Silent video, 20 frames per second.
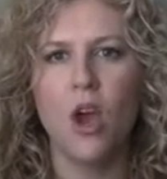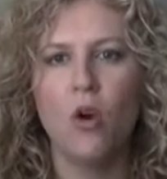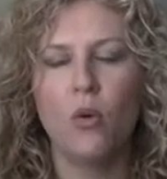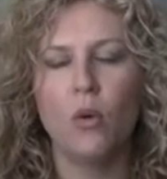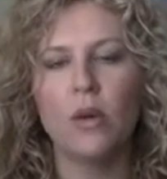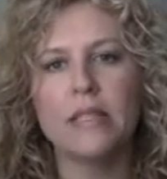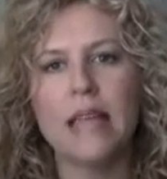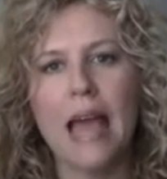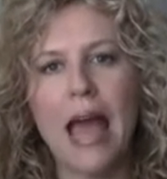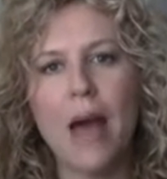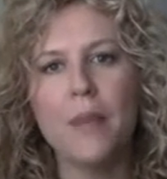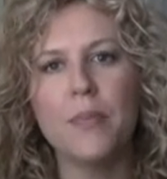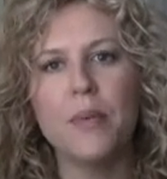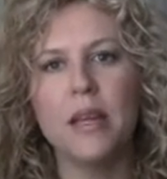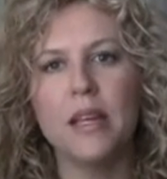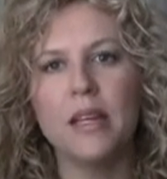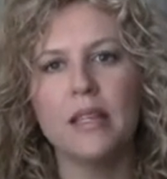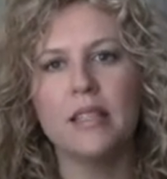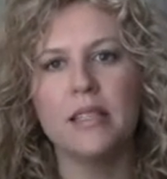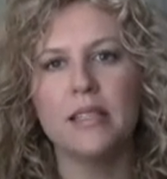What's
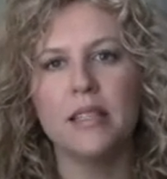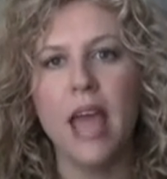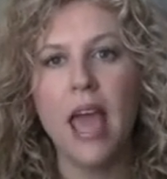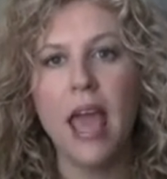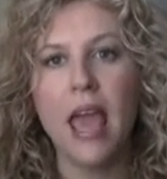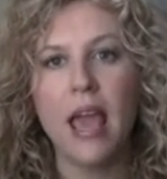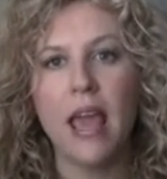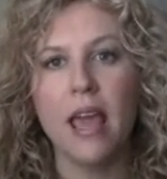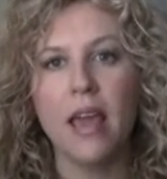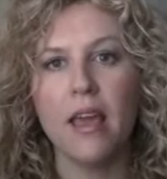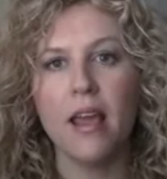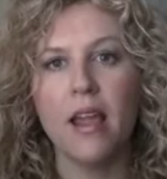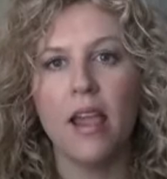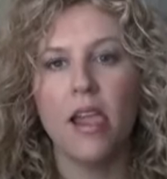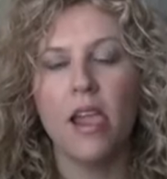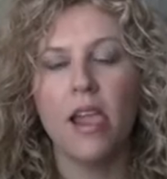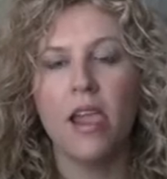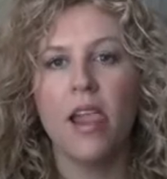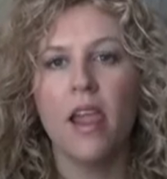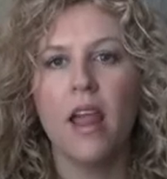happening today
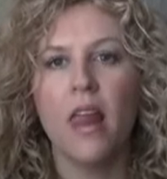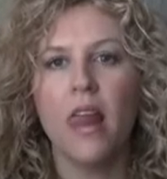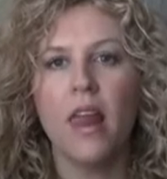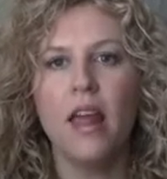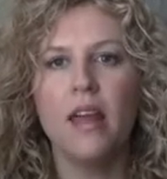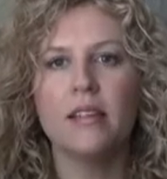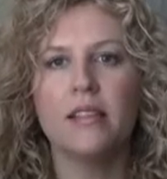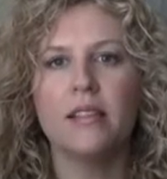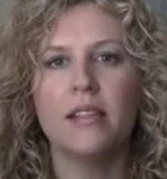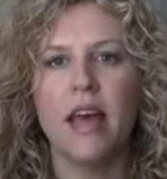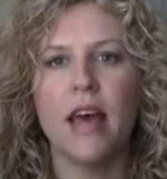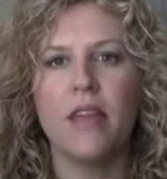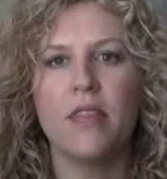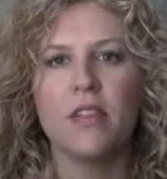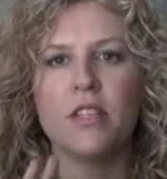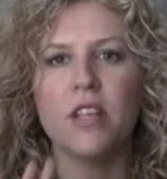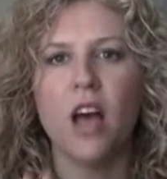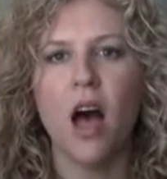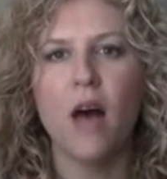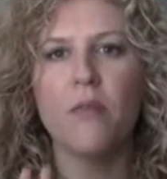is that
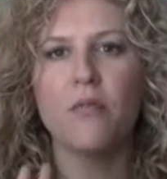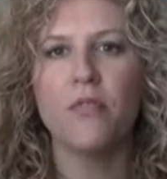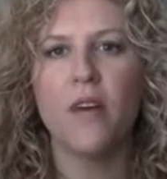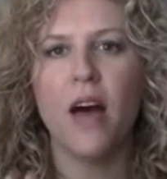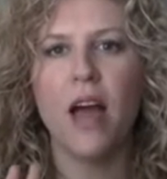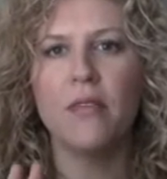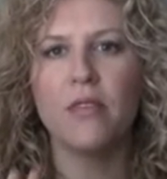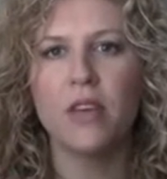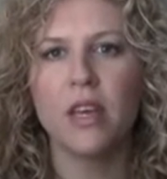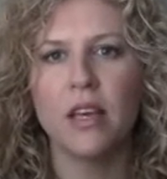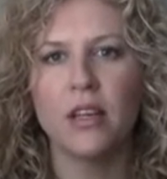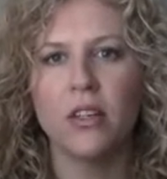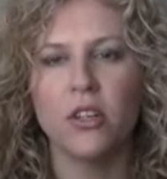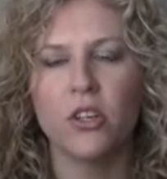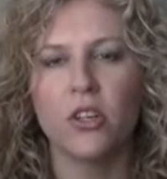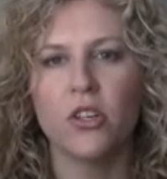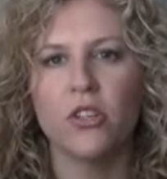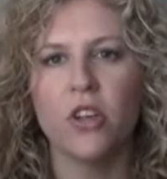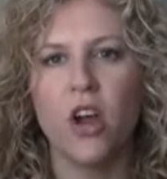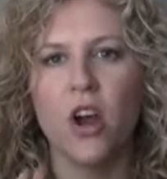the top 5
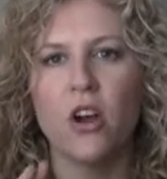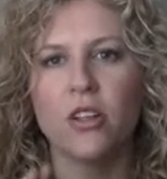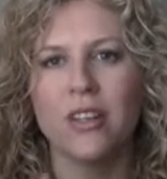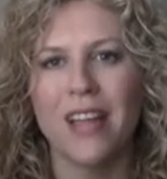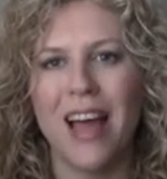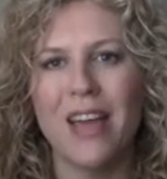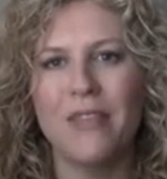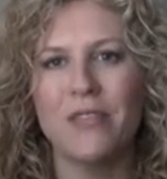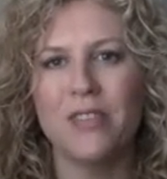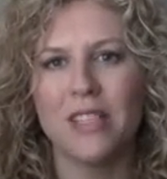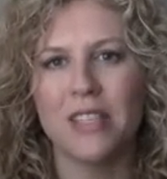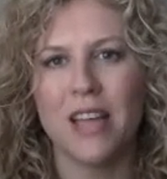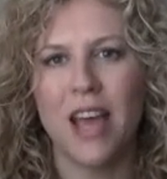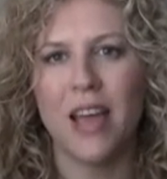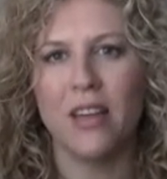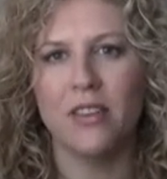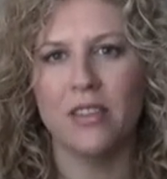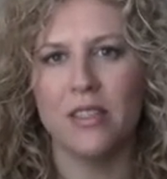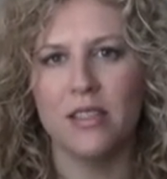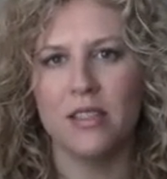killers are
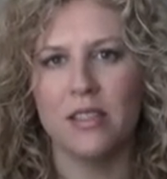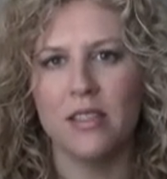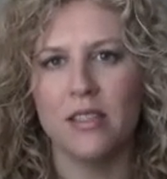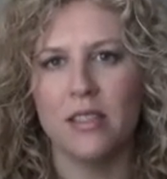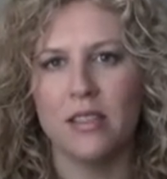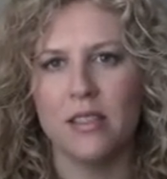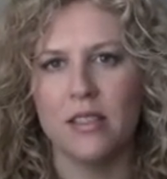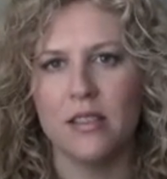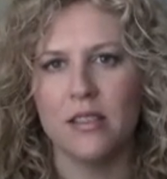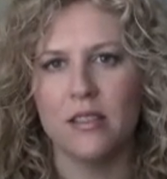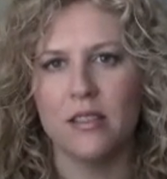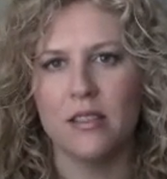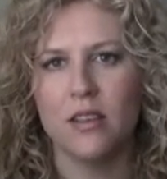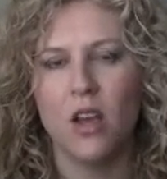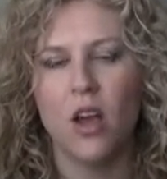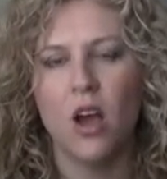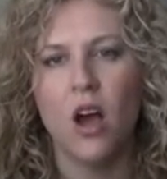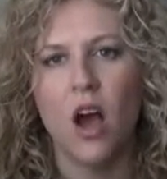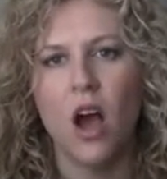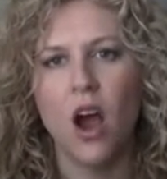lifestyle diseases.
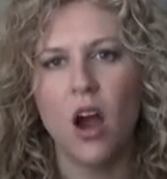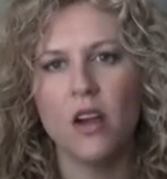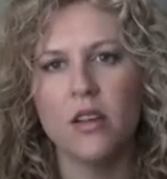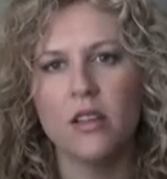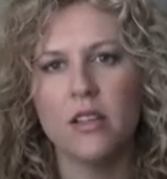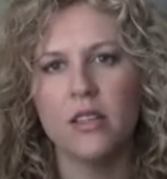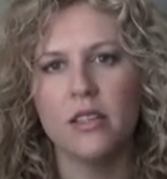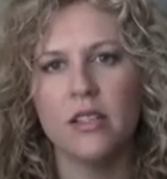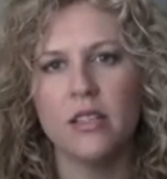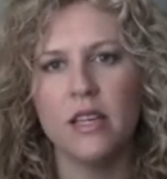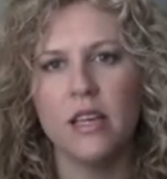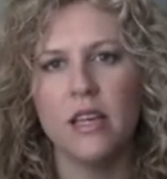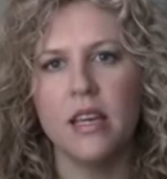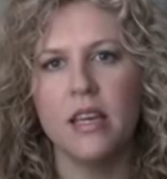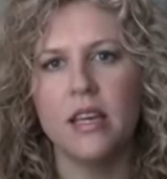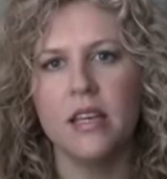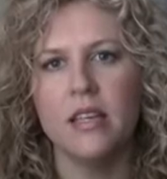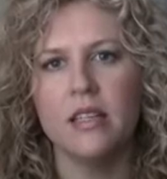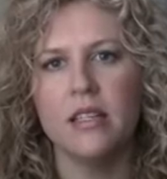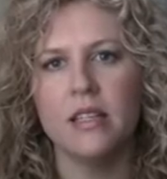Heart
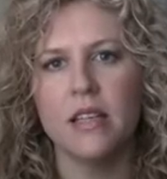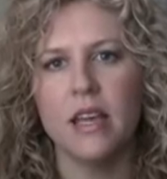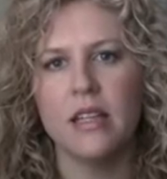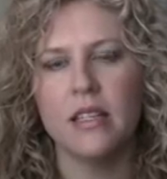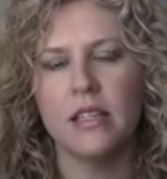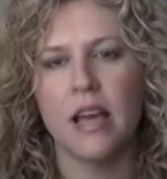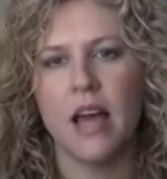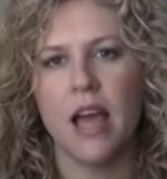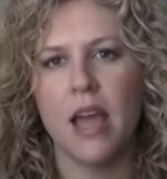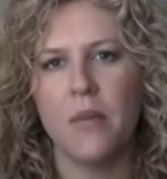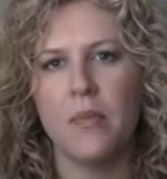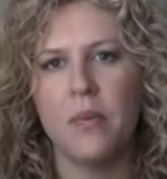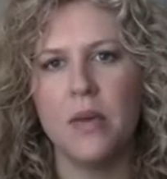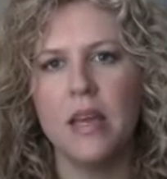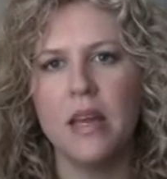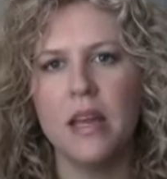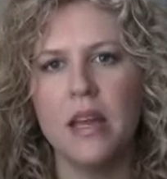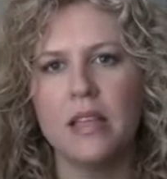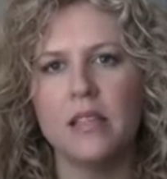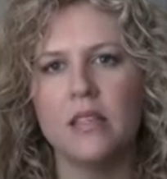disease and
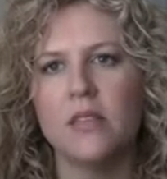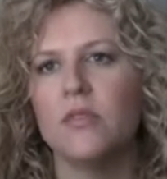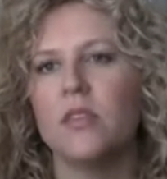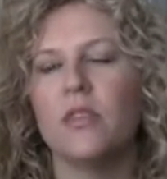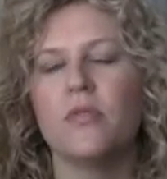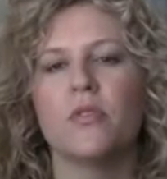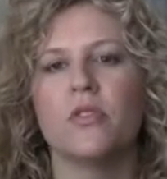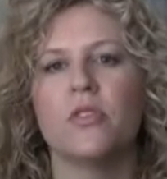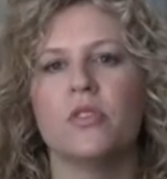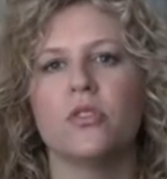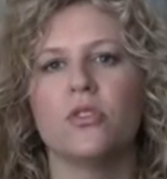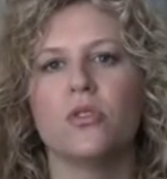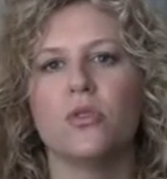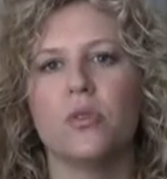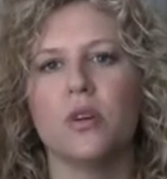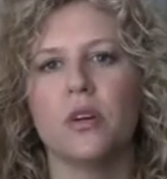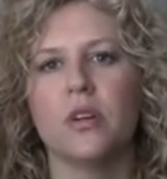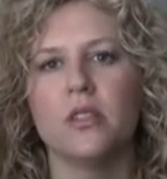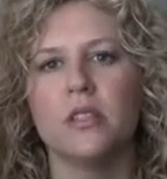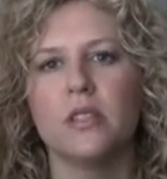diabetes of different
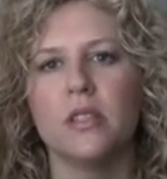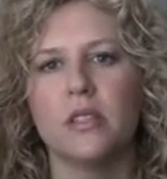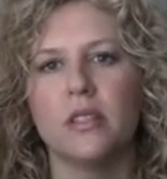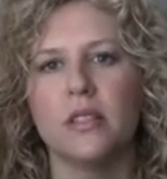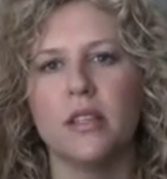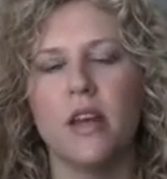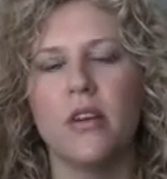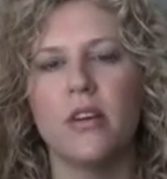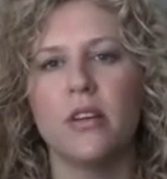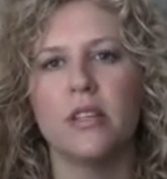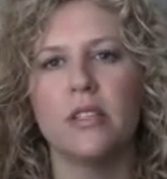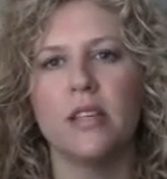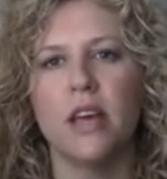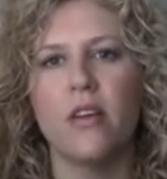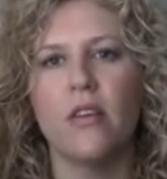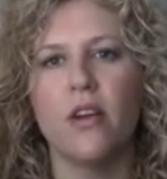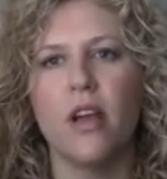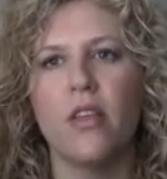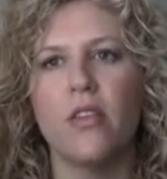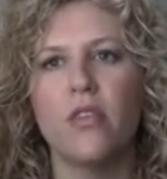sorts, etc.,
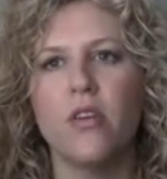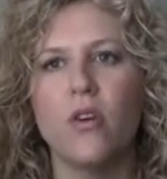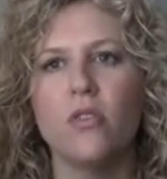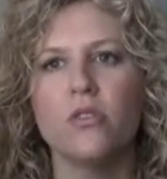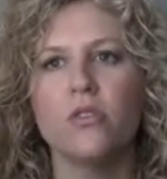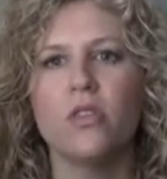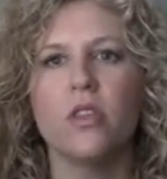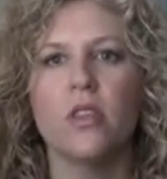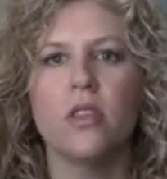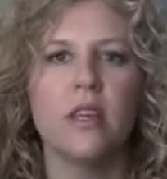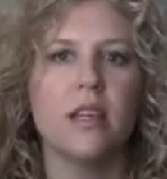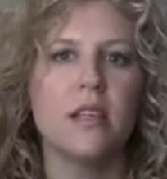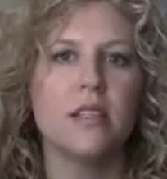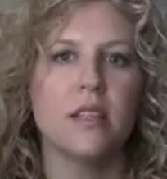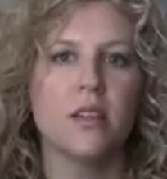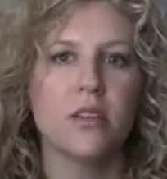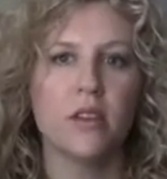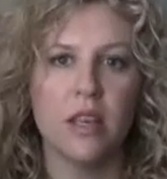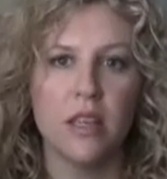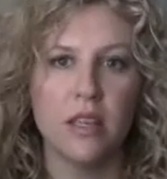etc. Those are the things
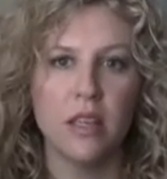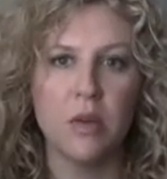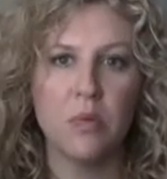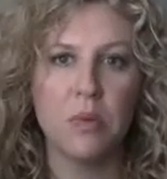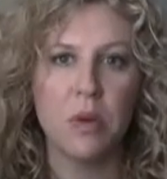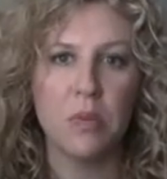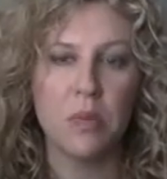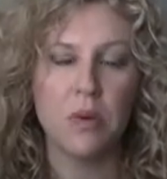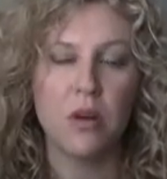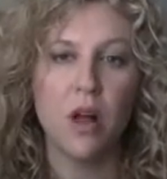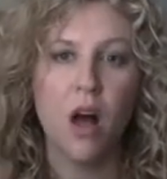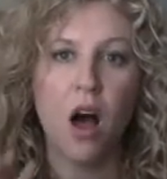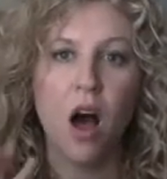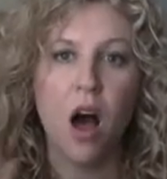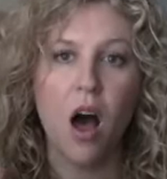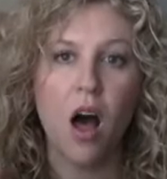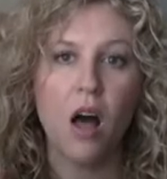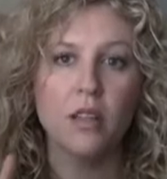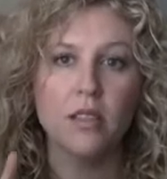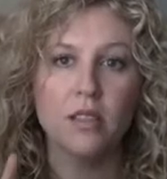that are killing people.
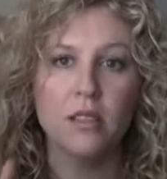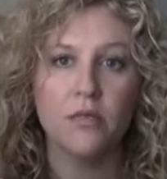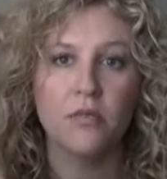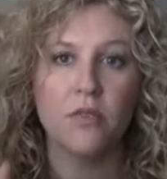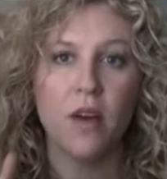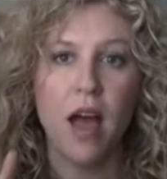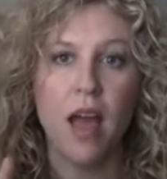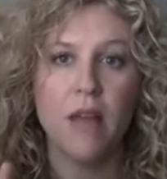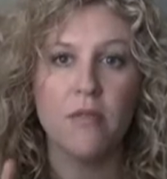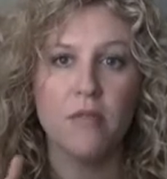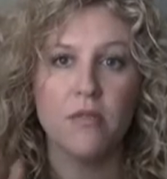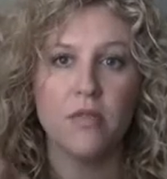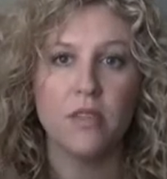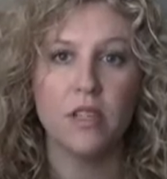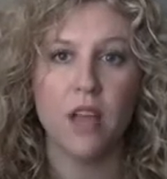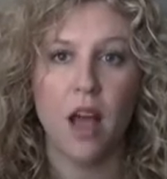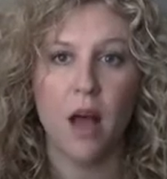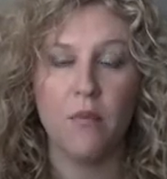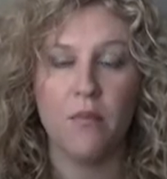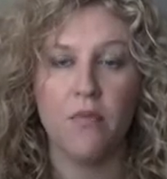All 5 of the
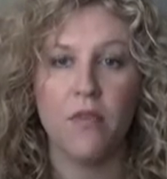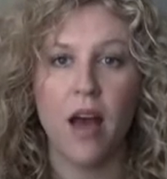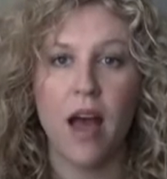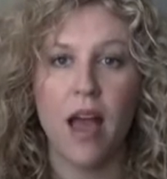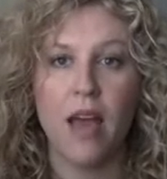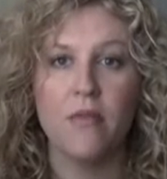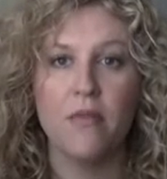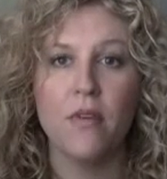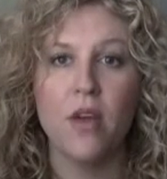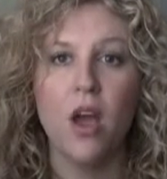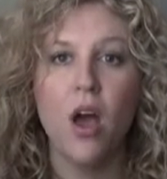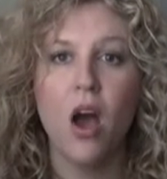top 5